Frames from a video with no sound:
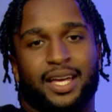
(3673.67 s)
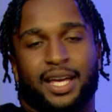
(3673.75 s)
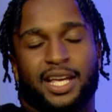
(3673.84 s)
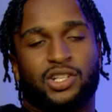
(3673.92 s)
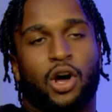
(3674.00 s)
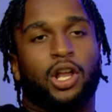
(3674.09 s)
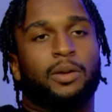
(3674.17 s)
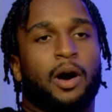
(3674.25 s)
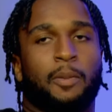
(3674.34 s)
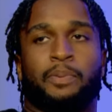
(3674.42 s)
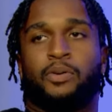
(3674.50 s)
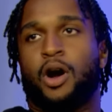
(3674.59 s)
It's all
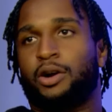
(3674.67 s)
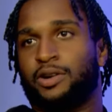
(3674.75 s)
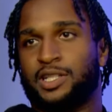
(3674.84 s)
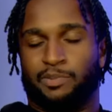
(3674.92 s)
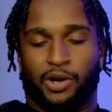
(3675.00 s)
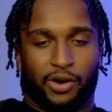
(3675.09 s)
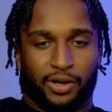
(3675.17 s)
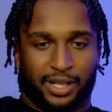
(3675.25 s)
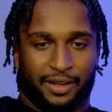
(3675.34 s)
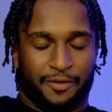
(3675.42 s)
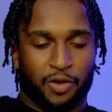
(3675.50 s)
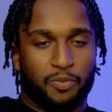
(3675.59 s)
about progress, bro. And
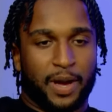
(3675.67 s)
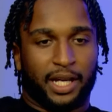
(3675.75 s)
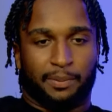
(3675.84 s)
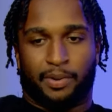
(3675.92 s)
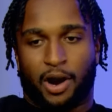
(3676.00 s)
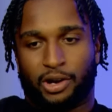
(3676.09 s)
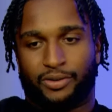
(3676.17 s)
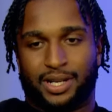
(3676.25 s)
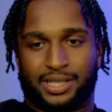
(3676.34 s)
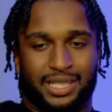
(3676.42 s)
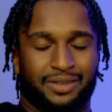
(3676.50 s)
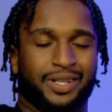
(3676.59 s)
if you making
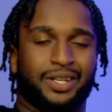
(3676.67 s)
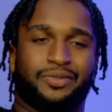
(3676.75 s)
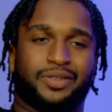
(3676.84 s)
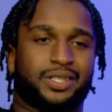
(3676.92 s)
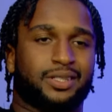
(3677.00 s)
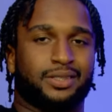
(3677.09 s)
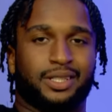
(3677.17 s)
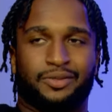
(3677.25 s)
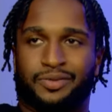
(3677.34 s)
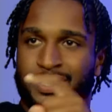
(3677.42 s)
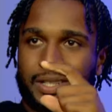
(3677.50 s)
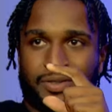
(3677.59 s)
progress, even if
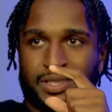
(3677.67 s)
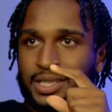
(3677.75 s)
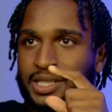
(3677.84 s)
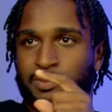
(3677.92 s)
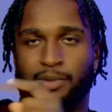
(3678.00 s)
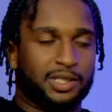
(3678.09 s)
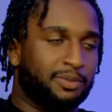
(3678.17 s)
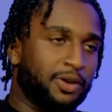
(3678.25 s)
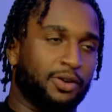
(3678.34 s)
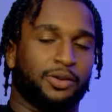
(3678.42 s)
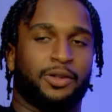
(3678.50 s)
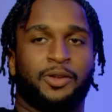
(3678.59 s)
it's this much,
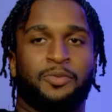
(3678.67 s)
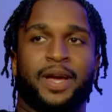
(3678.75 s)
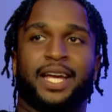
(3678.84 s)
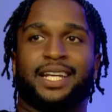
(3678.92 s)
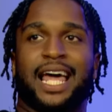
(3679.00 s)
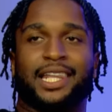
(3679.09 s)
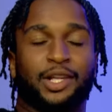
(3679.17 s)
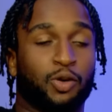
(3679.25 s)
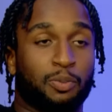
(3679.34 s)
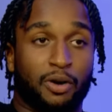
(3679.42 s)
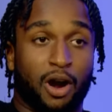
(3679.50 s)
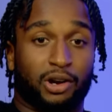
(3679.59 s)
bro, you making that little
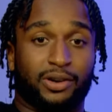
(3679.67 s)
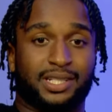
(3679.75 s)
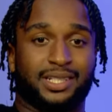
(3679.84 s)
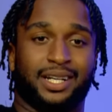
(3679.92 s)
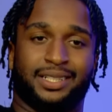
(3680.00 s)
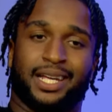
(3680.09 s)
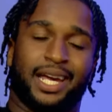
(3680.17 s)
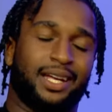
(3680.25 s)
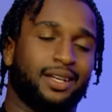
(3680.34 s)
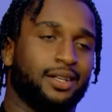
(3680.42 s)
progress a day.